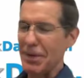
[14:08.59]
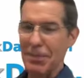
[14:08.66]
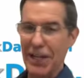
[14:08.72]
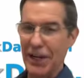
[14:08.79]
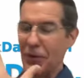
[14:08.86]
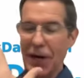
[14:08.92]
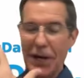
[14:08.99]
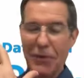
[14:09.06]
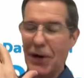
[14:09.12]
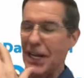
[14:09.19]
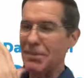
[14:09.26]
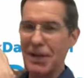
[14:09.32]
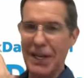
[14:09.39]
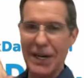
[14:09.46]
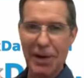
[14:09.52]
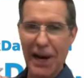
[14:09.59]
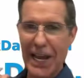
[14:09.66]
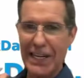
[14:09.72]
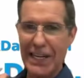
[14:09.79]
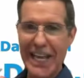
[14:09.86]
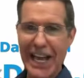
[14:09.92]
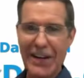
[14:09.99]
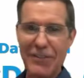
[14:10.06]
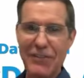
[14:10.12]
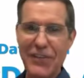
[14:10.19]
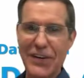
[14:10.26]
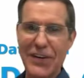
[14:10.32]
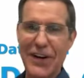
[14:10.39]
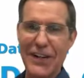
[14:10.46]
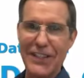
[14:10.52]
I'm like, what? Wait a minute, my head can't
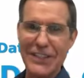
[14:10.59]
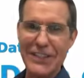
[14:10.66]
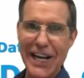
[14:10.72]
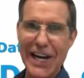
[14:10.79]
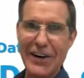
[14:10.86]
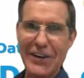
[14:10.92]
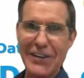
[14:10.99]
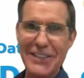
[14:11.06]
figure all this out.